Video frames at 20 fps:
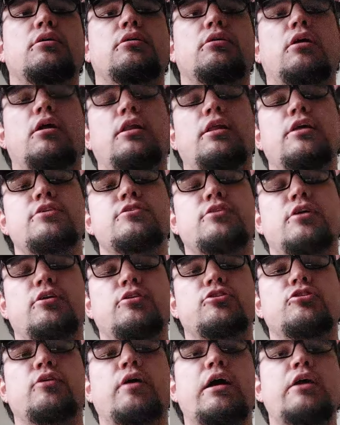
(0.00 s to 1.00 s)
or at least
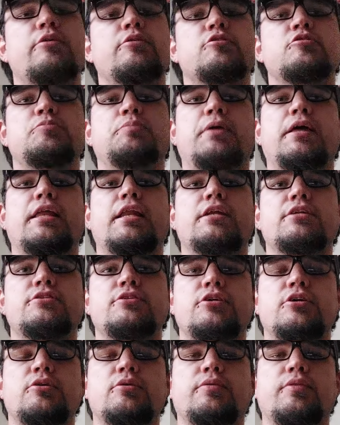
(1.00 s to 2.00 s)
I'll try to explain it
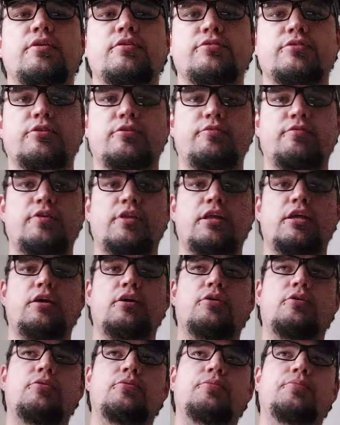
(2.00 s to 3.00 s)
to you in this little
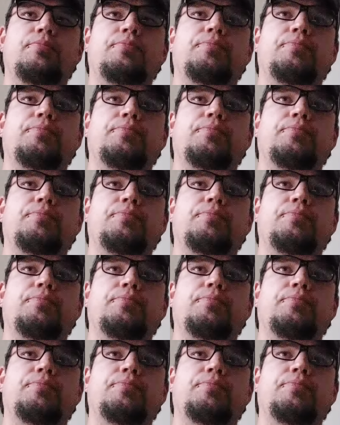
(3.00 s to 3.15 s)
video.